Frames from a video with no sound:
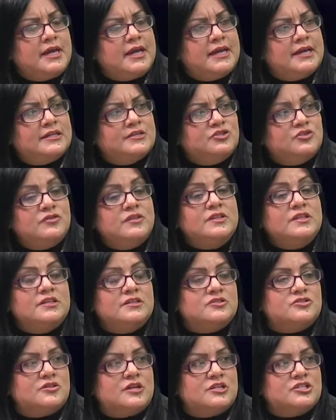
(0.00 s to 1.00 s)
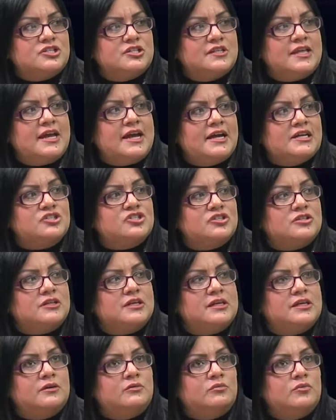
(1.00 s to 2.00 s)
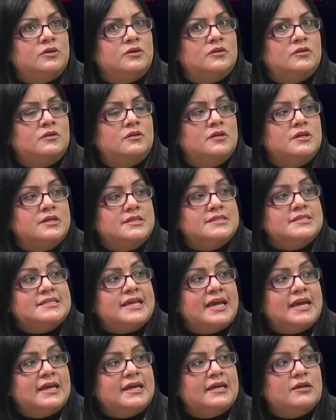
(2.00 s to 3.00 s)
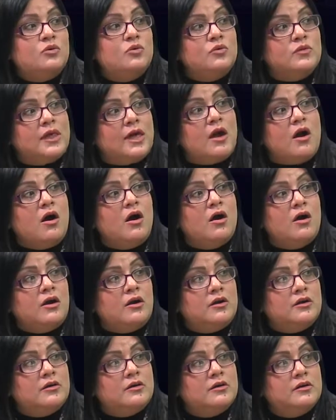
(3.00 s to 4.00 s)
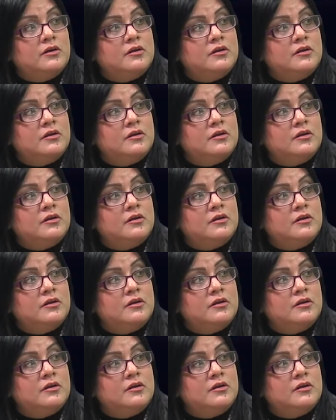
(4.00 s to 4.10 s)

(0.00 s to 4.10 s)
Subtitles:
And during the extraction, they actually will say who they are.